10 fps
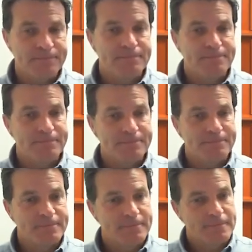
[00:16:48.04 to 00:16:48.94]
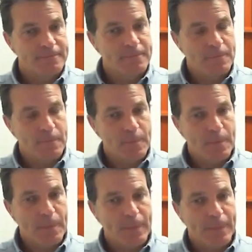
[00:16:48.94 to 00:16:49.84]

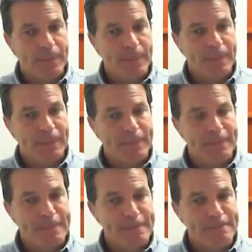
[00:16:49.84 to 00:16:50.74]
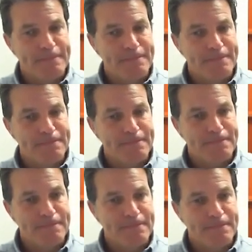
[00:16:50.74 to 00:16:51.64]

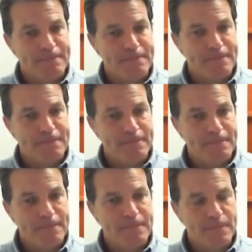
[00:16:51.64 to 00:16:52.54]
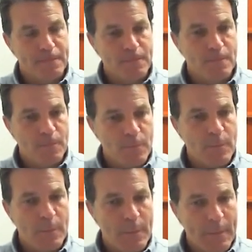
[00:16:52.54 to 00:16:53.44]

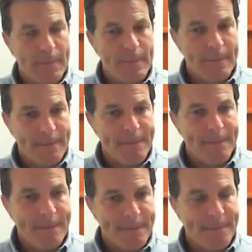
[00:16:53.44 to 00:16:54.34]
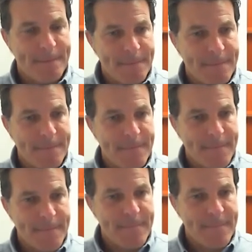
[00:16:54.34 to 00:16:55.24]

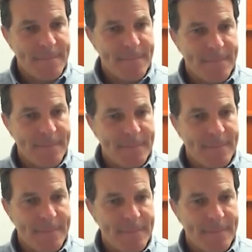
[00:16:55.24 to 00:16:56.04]
This person isn't speaking.